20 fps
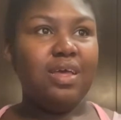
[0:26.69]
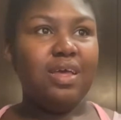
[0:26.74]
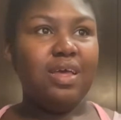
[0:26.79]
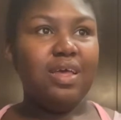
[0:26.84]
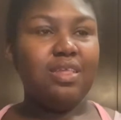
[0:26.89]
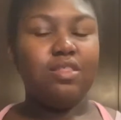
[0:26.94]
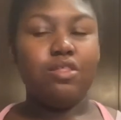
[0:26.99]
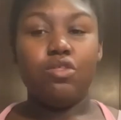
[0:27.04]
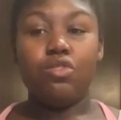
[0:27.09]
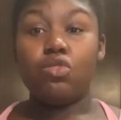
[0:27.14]

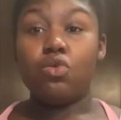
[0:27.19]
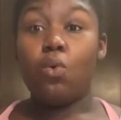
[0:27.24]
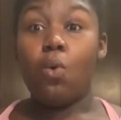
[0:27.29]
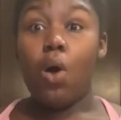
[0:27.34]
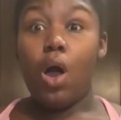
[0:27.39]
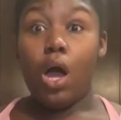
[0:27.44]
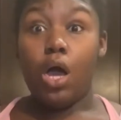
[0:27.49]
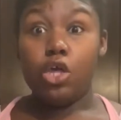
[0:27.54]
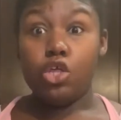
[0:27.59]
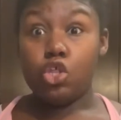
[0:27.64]
It's a
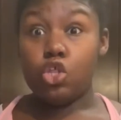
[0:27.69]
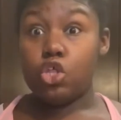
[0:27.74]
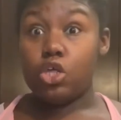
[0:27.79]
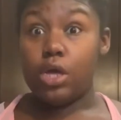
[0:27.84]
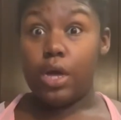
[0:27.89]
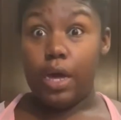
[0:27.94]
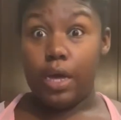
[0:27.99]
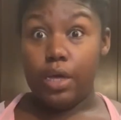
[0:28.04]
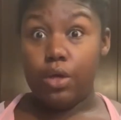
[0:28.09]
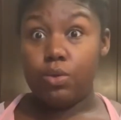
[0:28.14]
squash,
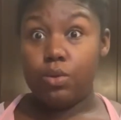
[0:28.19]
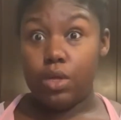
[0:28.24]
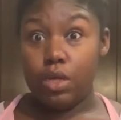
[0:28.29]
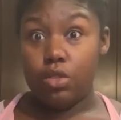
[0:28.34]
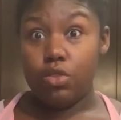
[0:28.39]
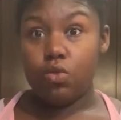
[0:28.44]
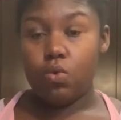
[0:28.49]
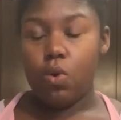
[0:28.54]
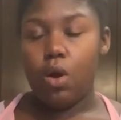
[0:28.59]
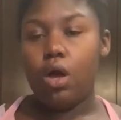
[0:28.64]
Chayote
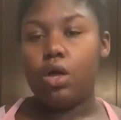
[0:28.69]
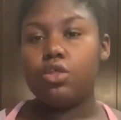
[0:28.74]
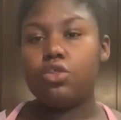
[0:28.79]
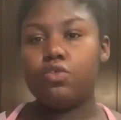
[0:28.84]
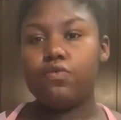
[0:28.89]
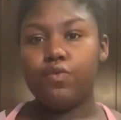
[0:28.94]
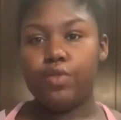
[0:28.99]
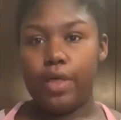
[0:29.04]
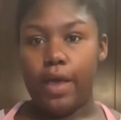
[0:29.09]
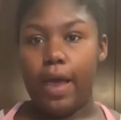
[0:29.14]
squash
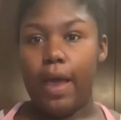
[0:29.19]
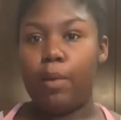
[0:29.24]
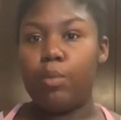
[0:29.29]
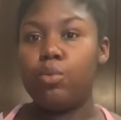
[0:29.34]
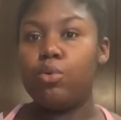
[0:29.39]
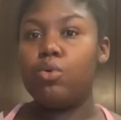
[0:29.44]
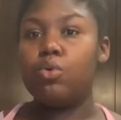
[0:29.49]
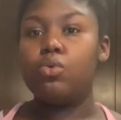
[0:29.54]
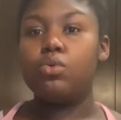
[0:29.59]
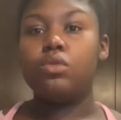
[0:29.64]
for the
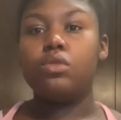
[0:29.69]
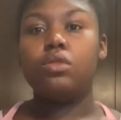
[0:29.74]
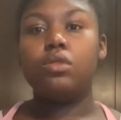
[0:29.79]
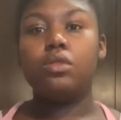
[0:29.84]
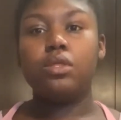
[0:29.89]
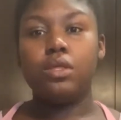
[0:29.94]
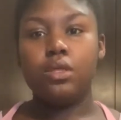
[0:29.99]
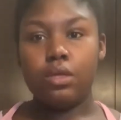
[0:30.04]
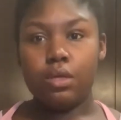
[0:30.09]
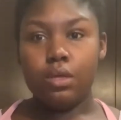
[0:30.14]
apples
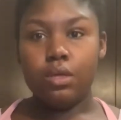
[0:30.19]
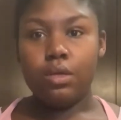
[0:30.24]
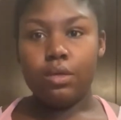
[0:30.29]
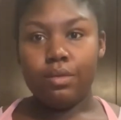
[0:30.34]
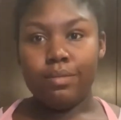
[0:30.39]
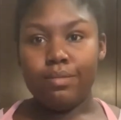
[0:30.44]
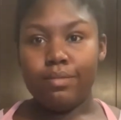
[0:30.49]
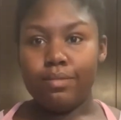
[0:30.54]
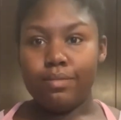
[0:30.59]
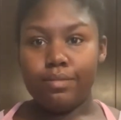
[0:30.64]

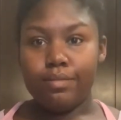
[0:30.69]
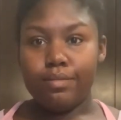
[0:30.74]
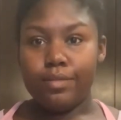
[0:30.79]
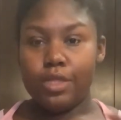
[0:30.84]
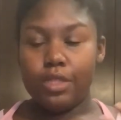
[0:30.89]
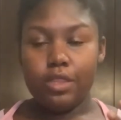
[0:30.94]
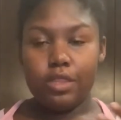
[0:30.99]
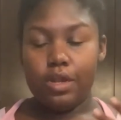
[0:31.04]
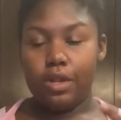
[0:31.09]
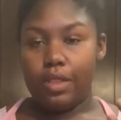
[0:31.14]

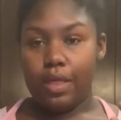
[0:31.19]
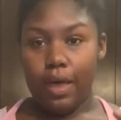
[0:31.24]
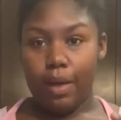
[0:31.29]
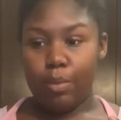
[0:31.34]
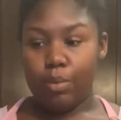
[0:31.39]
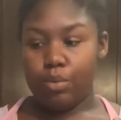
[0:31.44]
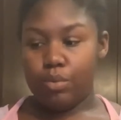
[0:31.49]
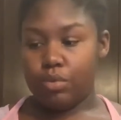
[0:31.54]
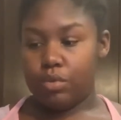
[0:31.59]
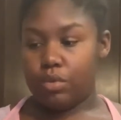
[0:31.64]
instead of
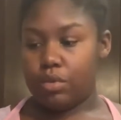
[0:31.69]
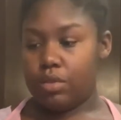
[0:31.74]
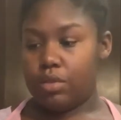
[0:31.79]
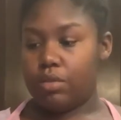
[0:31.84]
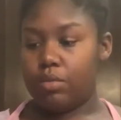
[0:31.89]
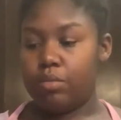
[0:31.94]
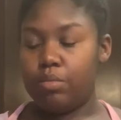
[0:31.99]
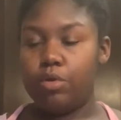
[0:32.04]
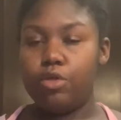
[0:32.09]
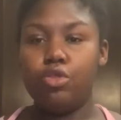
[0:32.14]
apples.
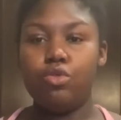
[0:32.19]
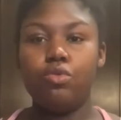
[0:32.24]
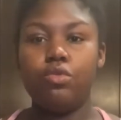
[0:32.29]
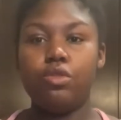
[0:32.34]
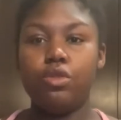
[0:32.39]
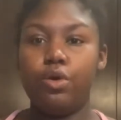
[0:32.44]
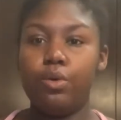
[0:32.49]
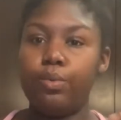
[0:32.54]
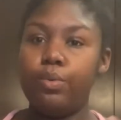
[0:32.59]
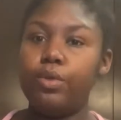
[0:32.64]
But you
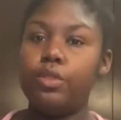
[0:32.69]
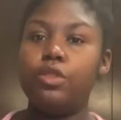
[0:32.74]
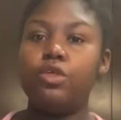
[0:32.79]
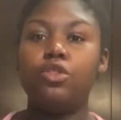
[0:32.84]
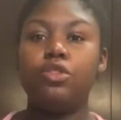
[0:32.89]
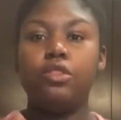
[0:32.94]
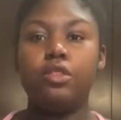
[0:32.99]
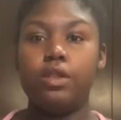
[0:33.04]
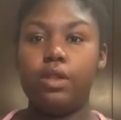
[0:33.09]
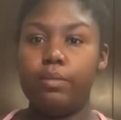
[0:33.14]
still put the
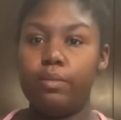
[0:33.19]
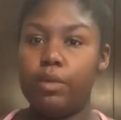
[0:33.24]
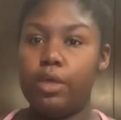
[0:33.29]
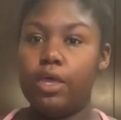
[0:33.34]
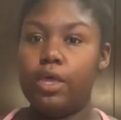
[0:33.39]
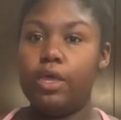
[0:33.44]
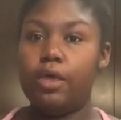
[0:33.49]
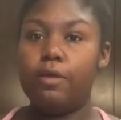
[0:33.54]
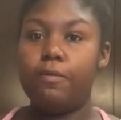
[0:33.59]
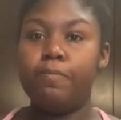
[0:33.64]

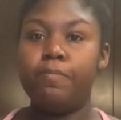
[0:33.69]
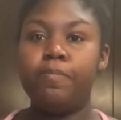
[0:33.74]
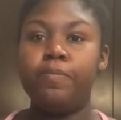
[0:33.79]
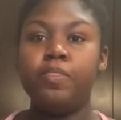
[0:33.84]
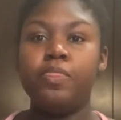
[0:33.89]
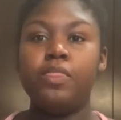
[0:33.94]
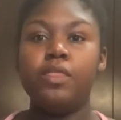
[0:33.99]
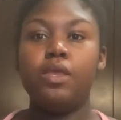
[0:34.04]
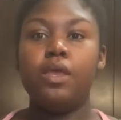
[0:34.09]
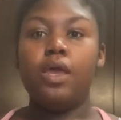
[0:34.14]
cinnamon,
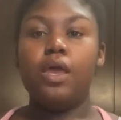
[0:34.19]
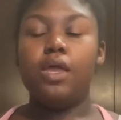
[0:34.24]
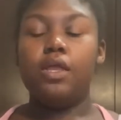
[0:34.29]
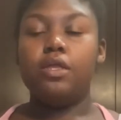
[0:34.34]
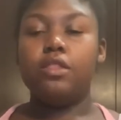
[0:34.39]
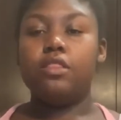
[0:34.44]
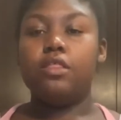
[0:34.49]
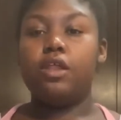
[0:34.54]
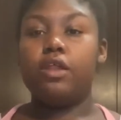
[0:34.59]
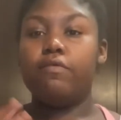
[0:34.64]
and
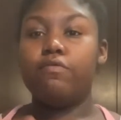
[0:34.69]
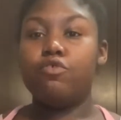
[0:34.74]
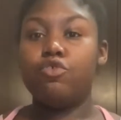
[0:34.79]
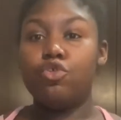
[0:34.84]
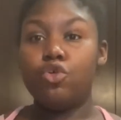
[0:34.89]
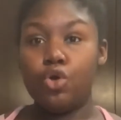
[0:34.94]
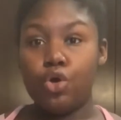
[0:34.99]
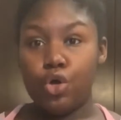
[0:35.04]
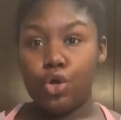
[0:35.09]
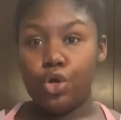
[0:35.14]
instead of
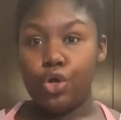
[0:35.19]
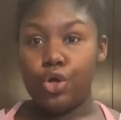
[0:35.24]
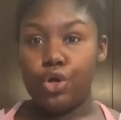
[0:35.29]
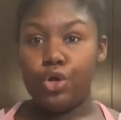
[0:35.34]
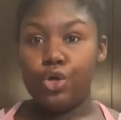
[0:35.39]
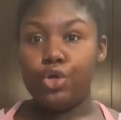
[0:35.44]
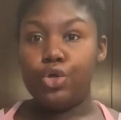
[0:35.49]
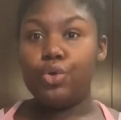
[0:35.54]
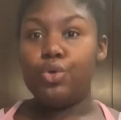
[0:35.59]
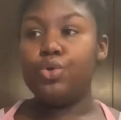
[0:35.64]
sugar,
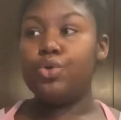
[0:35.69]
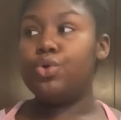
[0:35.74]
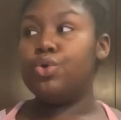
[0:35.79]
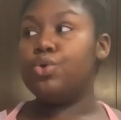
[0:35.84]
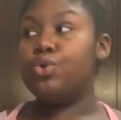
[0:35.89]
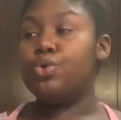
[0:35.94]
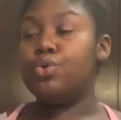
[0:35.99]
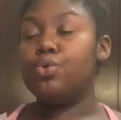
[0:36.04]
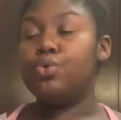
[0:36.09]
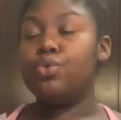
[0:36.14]
you
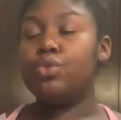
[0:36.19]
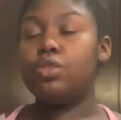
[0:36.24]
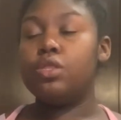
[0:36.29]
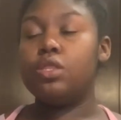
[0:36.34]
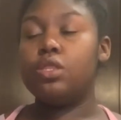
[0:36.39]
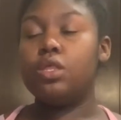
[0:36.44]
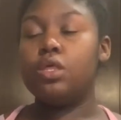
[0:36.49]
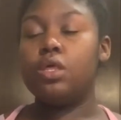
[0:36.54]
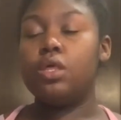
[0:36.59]
use